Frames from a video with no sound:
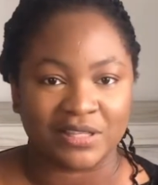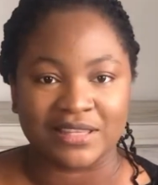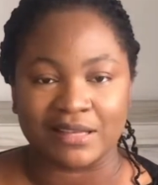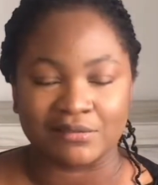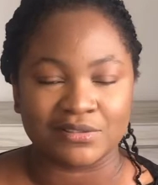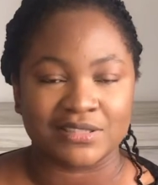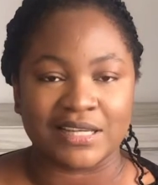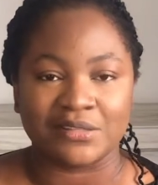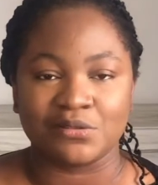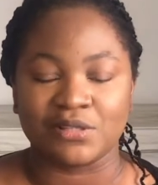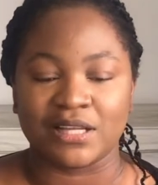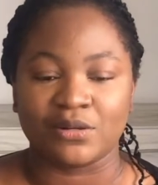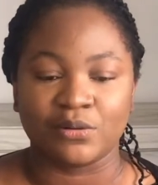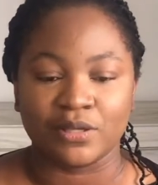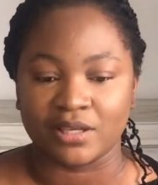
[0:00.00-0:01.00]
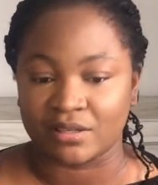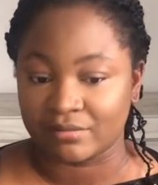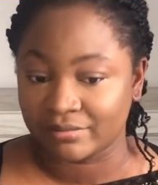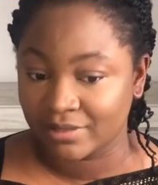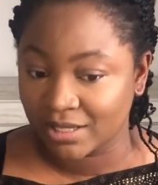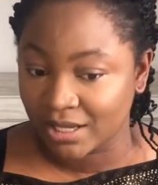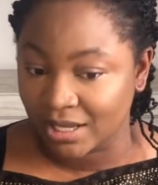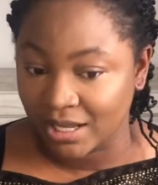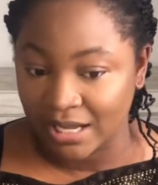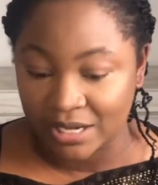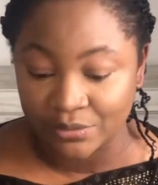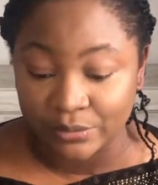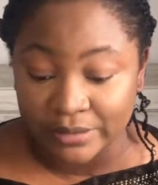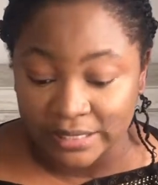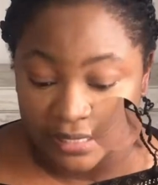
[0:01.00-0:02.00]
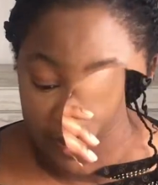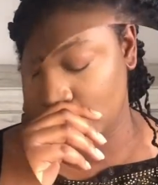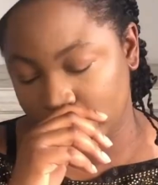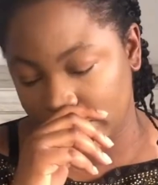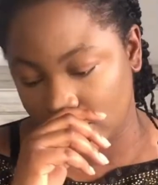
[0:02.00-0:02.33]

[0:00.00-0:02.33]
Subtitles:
that because I knew that, okay, I don't think I want.